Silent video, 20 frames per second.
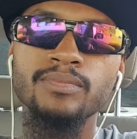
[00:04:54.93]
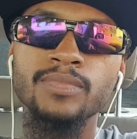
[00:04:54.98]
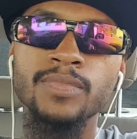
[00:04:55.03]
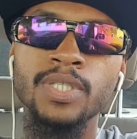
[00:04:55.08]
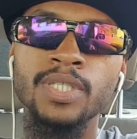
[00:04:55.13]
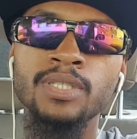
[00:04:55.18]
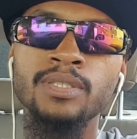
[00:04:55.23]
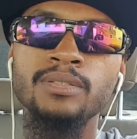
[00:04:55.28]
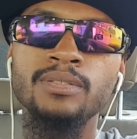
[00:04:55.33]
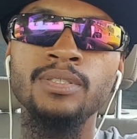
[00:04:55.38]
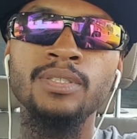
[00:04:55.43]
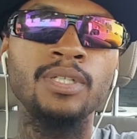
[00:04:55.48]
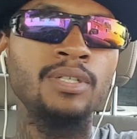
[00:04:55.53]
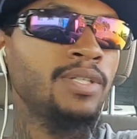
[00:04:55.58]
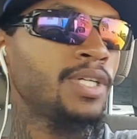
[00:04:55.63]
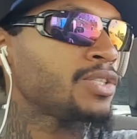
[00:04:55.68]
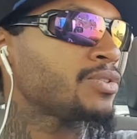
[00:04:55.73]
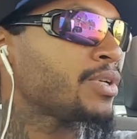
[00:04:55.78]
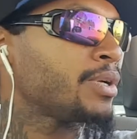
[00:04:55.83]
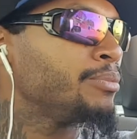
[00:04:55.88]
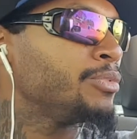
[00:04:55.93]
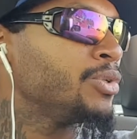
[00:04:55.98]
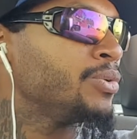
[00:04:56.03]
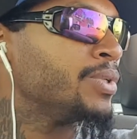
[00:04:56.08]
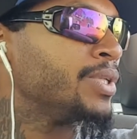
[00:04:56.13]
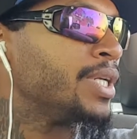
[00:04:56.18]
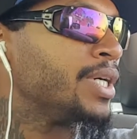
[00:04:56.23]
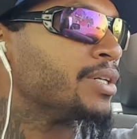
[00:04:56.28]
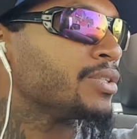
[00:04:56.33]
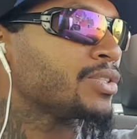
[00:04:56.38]
and you know, that's what I'm
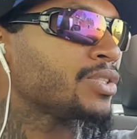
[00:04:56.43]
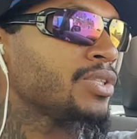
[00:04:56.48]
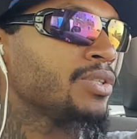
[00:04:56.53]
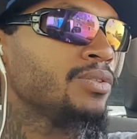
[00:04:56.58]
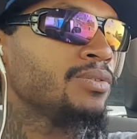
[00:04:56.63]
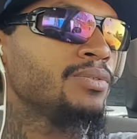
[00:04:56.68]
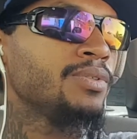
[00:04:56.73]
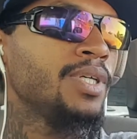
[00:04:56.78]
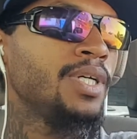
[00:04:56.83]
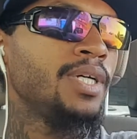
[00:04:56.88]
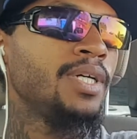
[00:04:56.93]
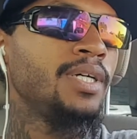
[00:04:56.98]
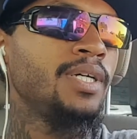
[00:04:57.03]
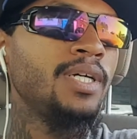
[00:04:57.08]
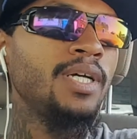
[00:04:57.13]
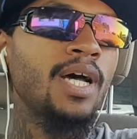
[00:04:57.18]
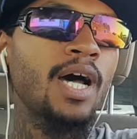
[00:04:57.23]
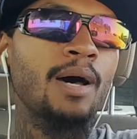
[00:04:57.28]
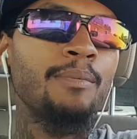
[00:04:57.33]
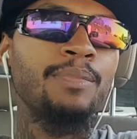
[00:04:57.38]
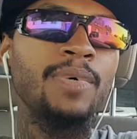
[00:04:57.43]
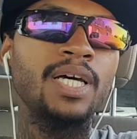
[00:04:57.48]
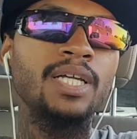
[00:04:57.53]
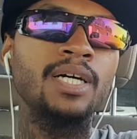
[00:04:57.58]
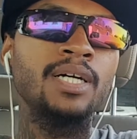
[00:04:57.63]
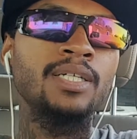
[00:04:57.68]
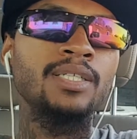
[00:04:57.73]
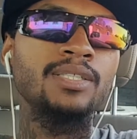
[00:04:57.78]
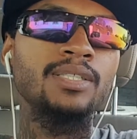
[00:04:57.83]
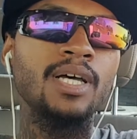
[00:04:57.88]
doing now, so I'm
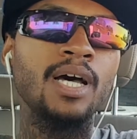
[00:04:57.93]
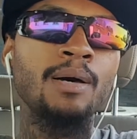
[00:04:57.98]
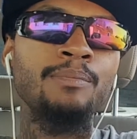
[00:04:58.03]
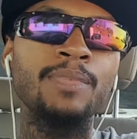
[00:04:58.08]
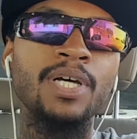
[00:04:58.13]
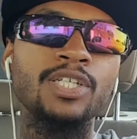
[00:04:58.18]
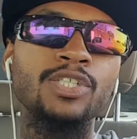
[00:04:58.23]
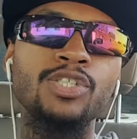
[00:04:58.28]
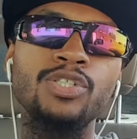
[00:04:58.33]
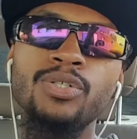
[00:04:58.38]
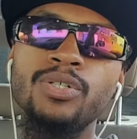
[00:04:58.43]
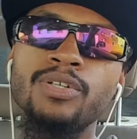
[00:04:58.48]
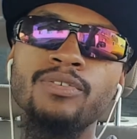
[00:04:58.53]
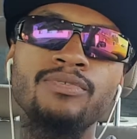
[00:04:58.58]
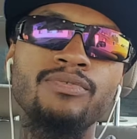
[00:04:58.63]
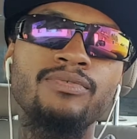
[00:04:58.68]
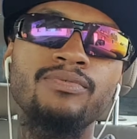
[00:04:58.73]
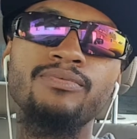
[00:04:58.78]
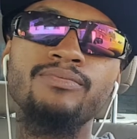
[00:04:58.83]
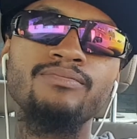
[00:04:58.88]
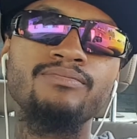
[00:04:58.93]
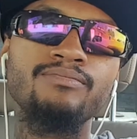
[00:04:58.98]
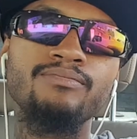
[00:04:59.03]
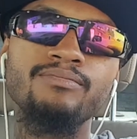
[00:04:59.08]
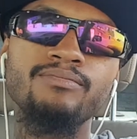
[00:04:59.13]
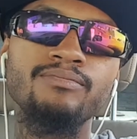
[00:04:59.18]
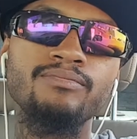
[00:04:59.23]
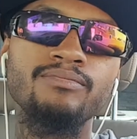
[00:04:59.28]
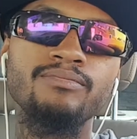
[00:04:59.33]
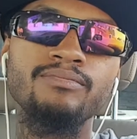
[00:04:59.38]
not sure if
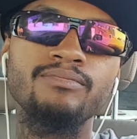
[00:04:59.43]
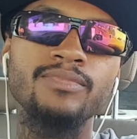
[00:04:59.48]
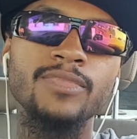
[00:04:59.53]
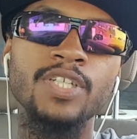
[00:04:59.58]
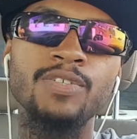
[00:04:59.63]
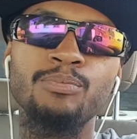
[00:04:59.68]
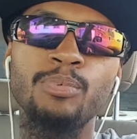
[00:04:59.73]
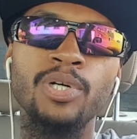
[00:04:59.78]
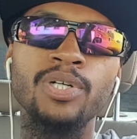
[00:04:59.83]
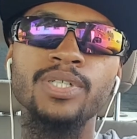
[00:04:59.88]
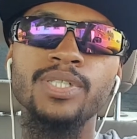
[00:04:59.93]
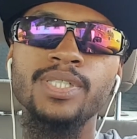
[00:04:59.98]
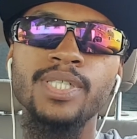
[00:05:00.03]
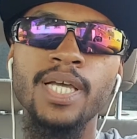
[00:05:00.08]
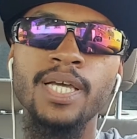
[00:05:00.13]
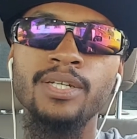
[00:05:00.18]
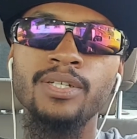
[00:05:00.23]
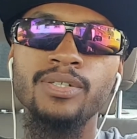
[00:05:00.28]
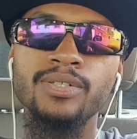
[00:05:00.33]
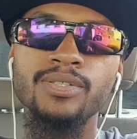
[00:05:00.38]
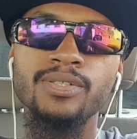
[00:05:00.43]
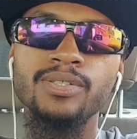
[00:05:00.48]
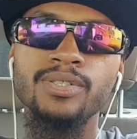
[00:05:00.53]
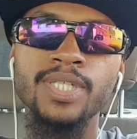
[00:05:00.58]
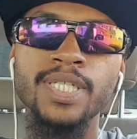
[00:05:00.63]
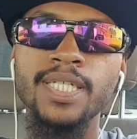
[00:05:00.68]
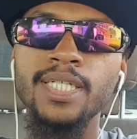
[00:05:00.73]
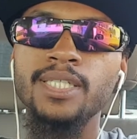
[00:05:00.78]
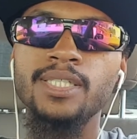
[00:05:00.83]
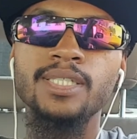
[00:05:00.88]
if Bernie Sanders
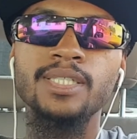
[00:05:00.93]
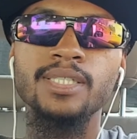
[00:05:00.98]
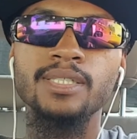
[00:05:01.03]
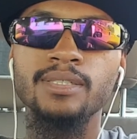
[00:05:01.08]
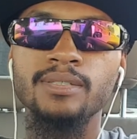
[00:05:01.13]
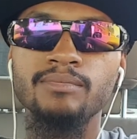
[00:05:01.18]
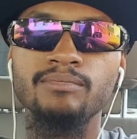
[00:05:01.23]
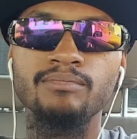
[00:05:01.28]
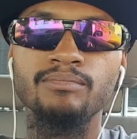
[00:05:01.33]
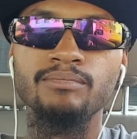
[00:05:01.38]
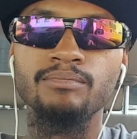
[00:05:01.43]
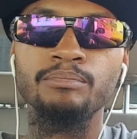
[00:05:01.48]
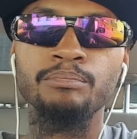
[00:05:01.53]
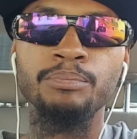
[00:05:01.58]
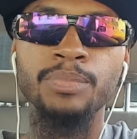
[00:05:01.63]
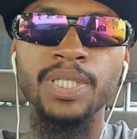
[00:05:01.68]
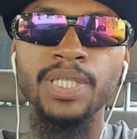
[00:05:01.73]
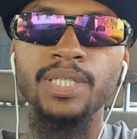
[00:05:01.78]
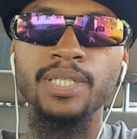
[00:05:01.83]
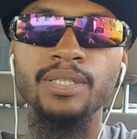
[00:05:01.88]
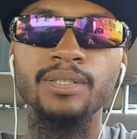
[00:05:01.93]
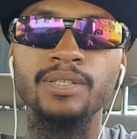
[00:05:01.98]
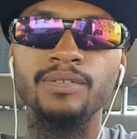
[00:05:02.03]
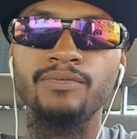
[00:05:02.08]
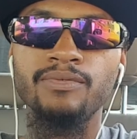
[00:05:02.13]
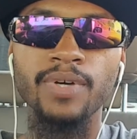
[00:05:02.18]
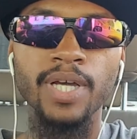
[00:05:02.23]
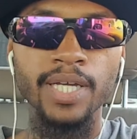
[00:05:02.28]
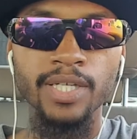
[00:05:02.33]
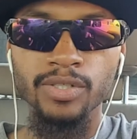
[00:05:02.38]
needs to be the
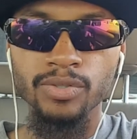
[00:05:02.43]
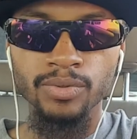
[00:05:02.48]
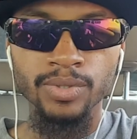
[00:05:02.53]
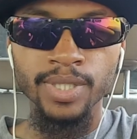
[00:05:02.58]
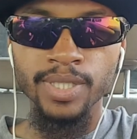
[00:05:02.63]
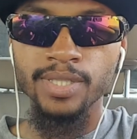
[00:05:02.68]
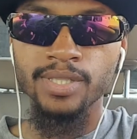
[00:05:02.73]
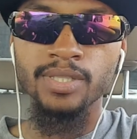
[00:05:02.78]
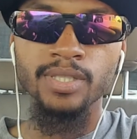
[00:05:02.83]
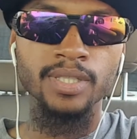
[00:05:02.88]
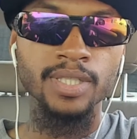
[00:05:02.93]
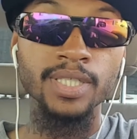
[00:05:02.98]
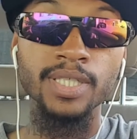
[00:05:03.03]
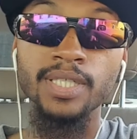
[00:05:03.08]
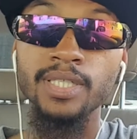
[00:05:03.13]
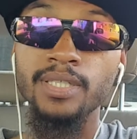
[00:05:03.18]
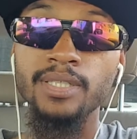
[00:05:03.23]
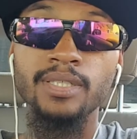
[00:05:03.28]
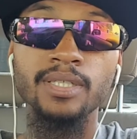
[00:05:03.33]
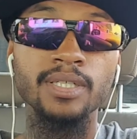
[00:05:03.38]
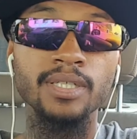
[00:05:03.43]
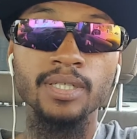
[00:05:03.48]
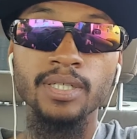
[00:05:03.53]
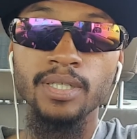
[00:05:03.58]
face or needs to lead